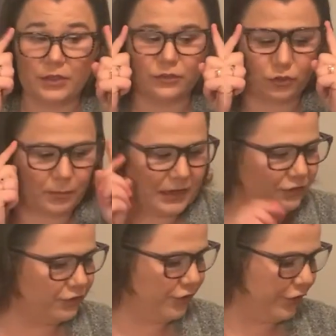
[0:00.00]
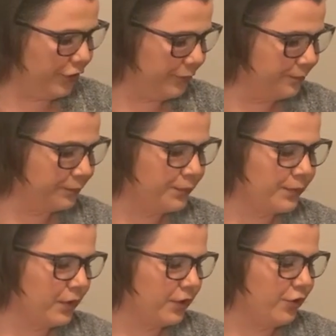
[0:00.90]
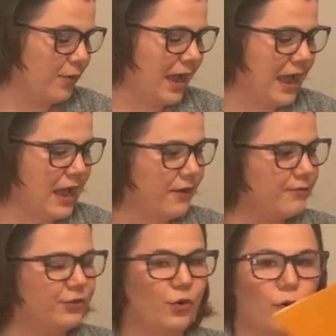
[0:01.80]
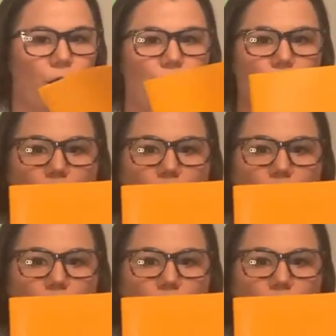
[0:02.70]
So make sure you have your